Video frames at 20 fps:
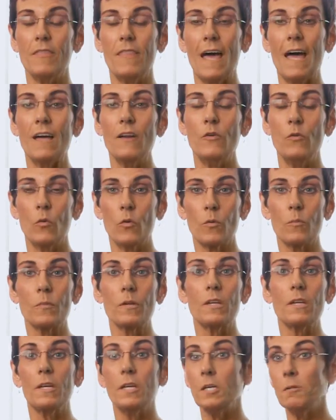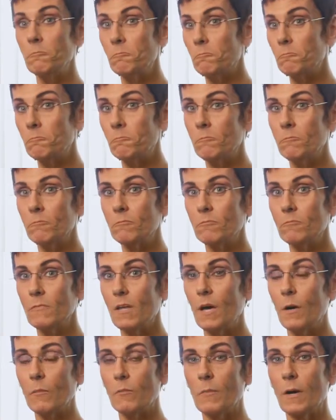that normally
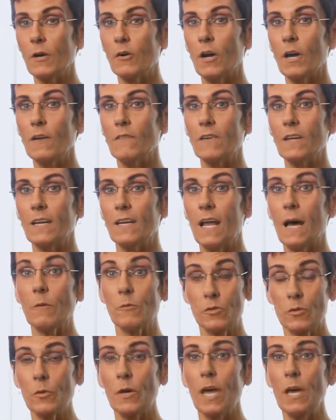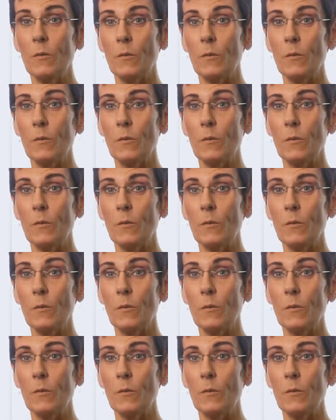helped my craving, and I was okay